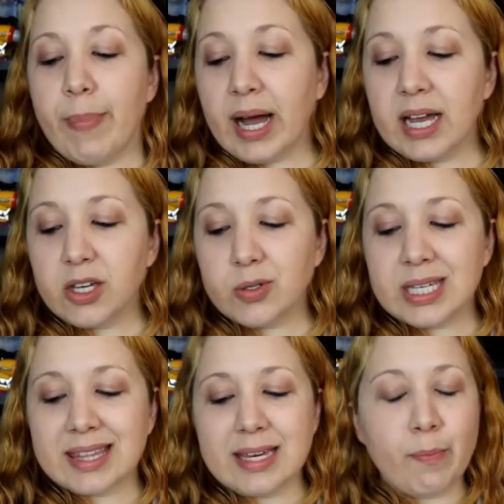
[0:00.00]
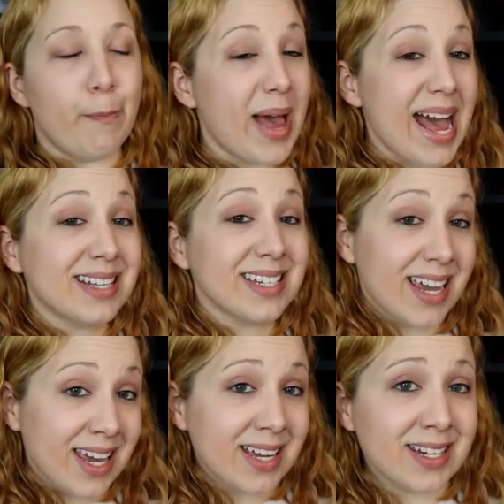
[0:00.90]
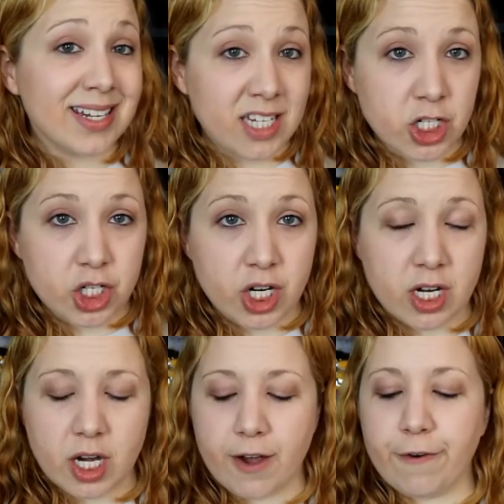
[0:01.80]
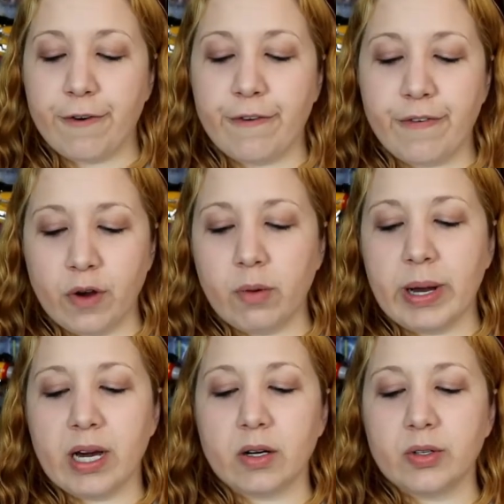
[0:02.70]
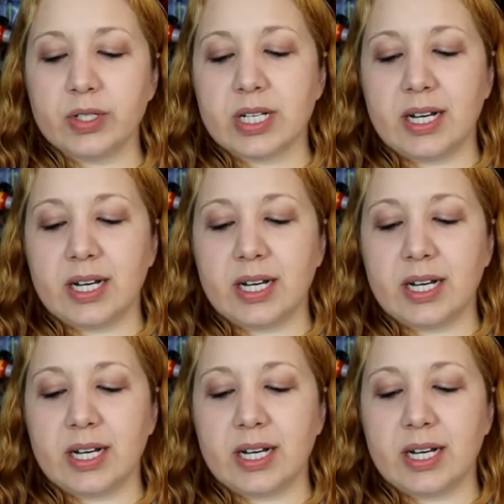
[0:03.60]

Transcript: by using the Bat and Engine full bottles.